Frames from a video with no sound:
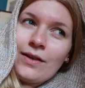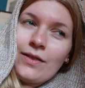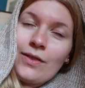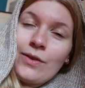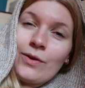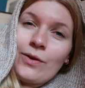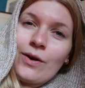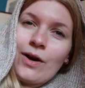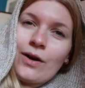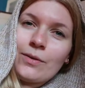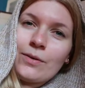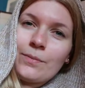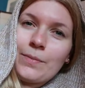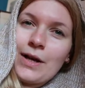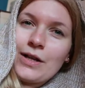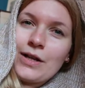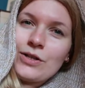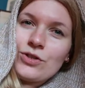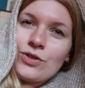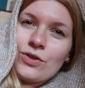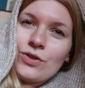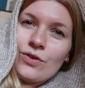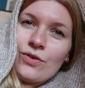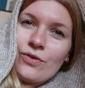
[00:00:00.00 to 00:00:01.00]
There are a
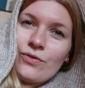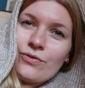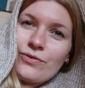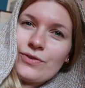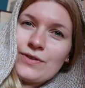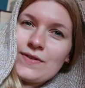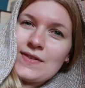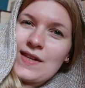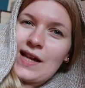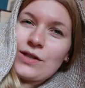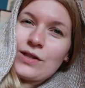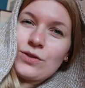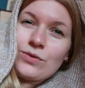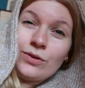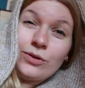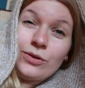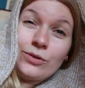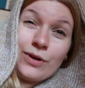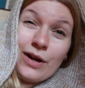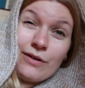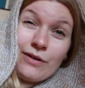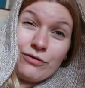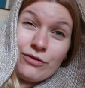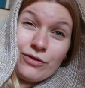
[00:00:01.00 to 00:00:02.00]
bunch of sexual
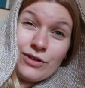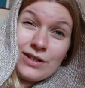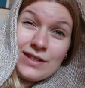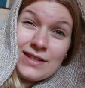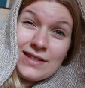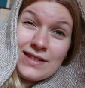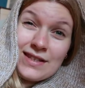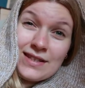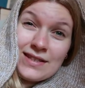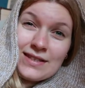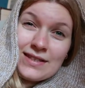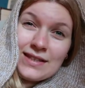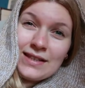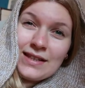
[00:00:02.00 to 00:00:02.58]
references